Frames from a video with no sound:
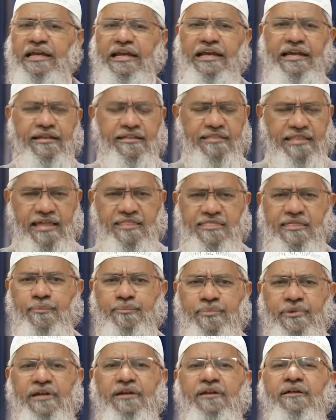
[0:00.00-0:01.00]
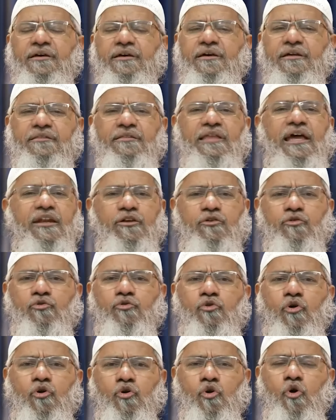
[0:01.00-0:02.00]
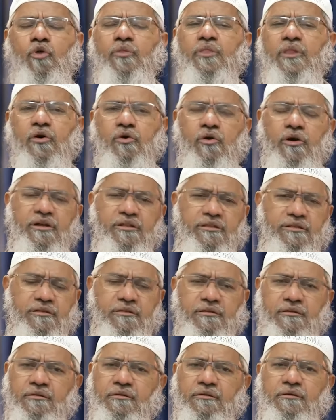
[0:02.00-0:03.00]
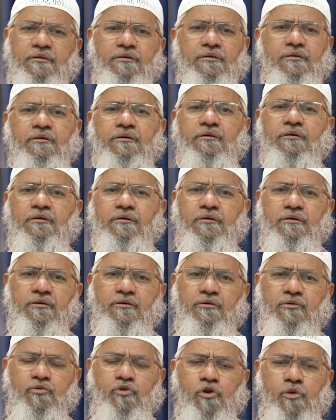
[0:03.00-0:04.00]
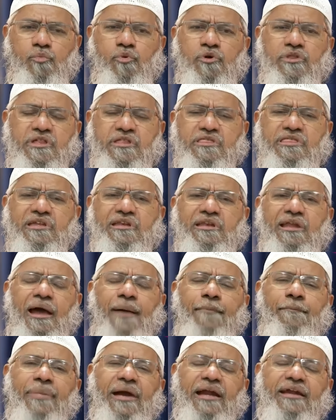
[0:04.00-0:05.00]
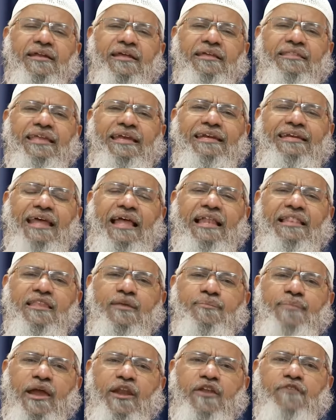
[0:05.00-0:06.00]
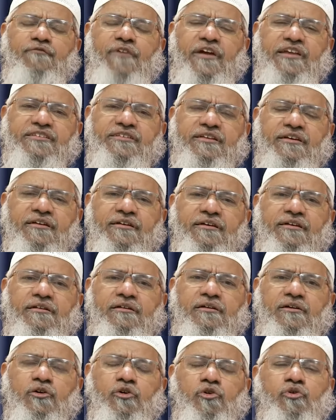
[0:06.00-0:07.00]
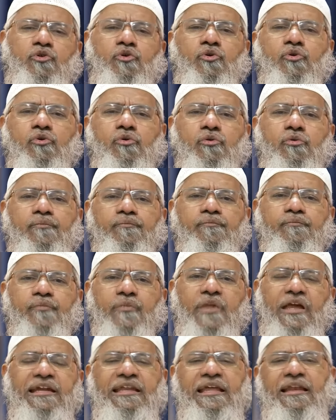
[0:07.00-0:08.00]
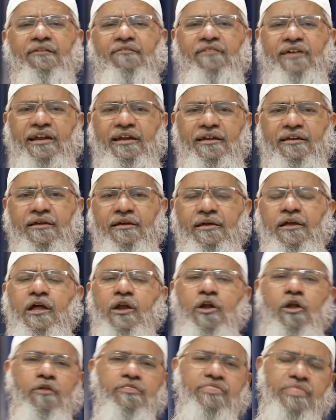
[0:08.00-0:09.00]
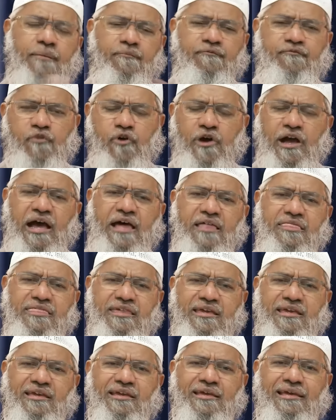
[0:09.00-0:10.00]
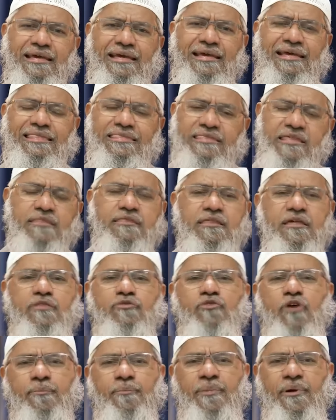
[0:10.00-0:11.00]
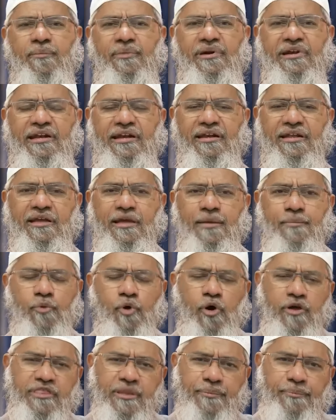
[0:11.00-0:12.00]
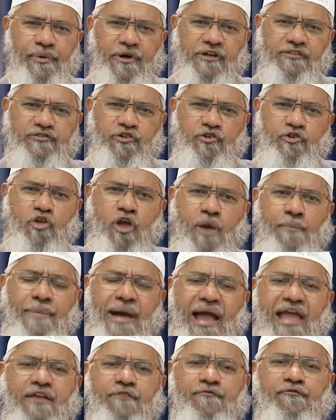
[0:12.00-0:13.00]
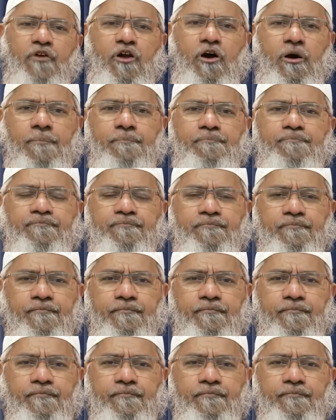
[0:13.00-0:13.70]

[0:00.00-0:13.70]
it is accepted that you don't own the goods, you don't possess it, but they tell the manufacturer to deliver it. Now some fuqaha say this is not permitted, because the person you are buying from,